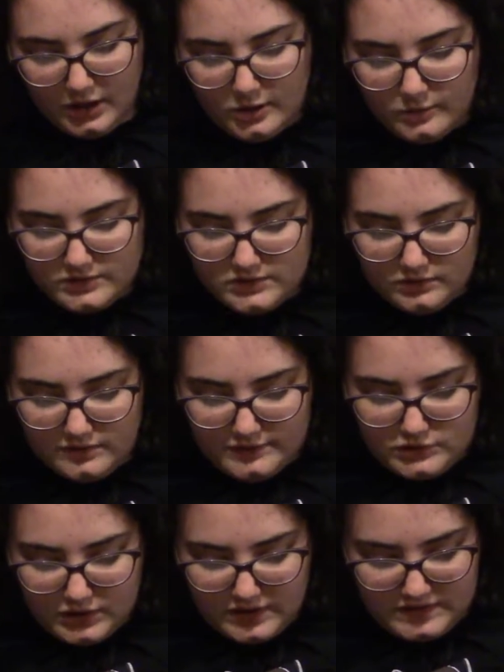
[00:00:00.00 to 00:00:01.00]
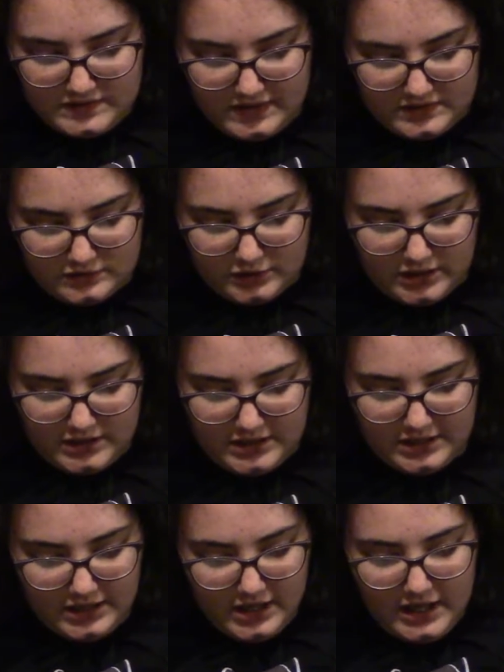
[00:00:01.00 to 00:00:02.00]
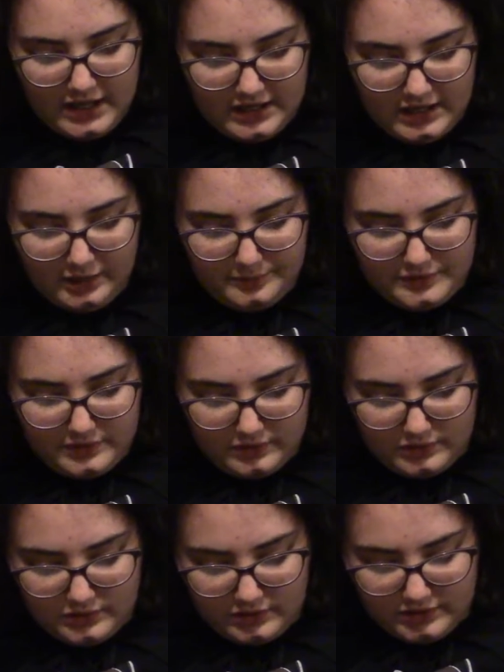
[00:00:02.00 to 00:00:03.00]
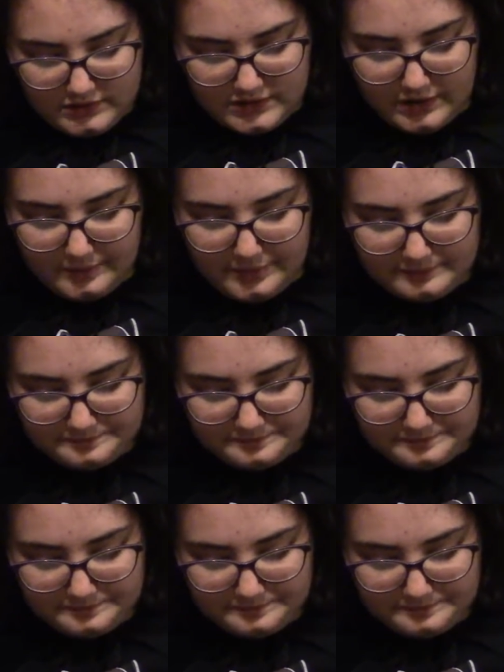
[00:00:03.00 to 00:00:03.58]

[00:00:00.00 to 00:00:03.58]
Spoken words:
"What sort of a trick is this?" cried he, and helped the good Hans up.